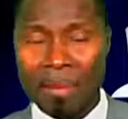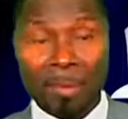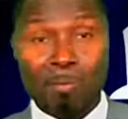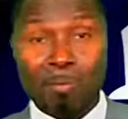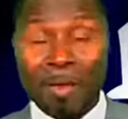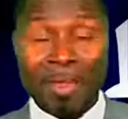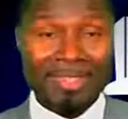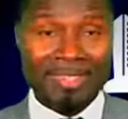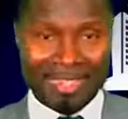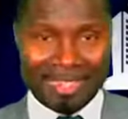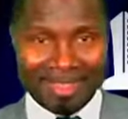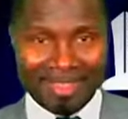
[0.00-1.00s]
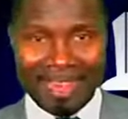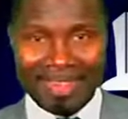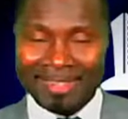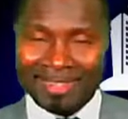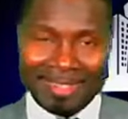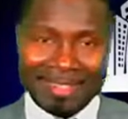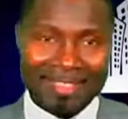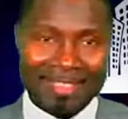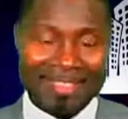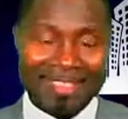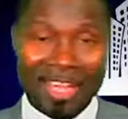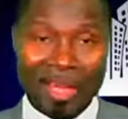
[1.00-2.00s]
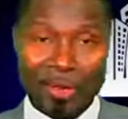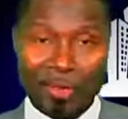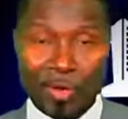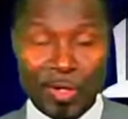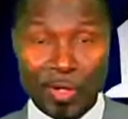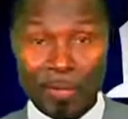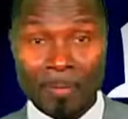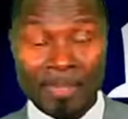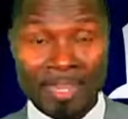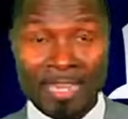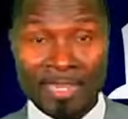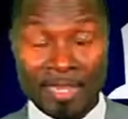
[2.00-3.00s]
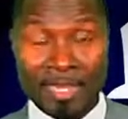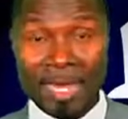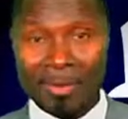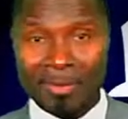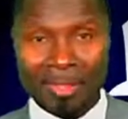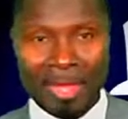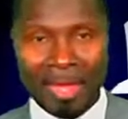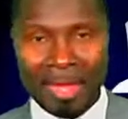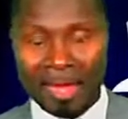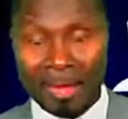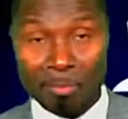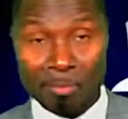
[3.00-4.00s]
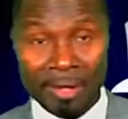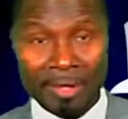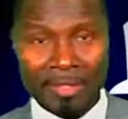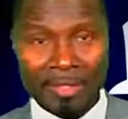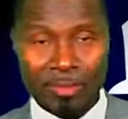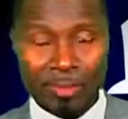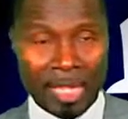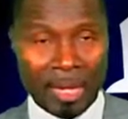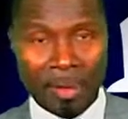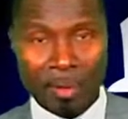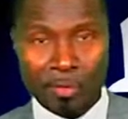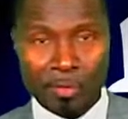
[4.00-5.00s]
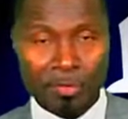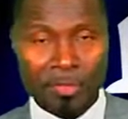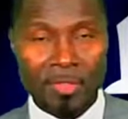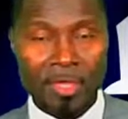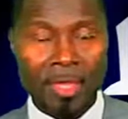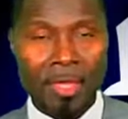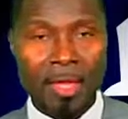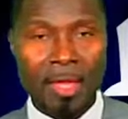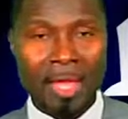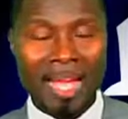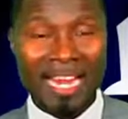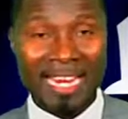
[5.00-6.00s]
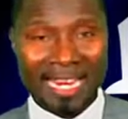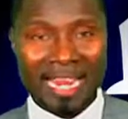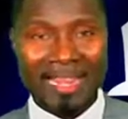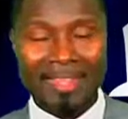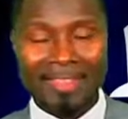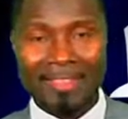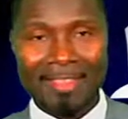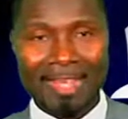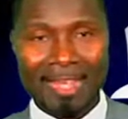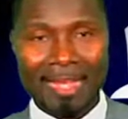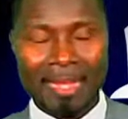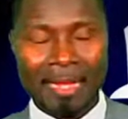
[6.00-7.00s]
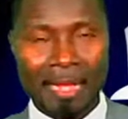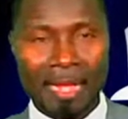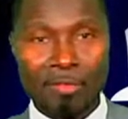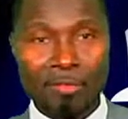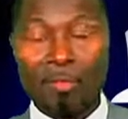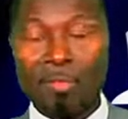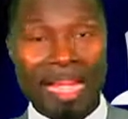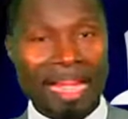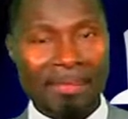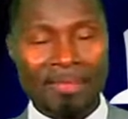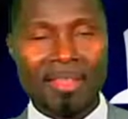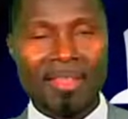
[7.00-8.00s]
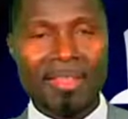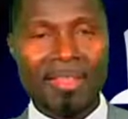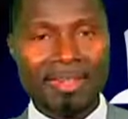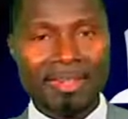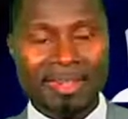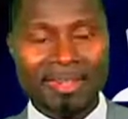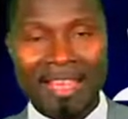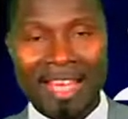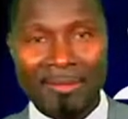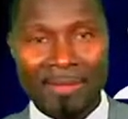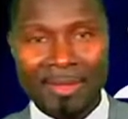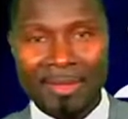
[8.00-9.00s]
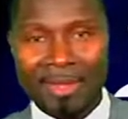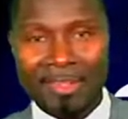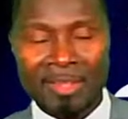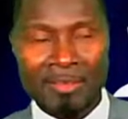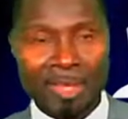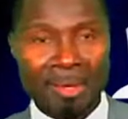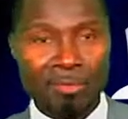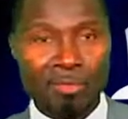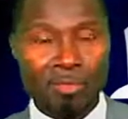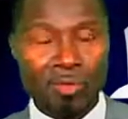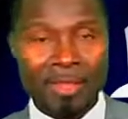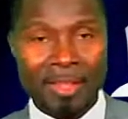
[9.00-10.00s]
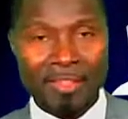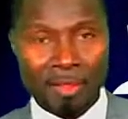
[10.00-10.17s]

But the point is that these things are going on day in, day out. In practice, we come across clients, and sometimes things happen that they may have to go their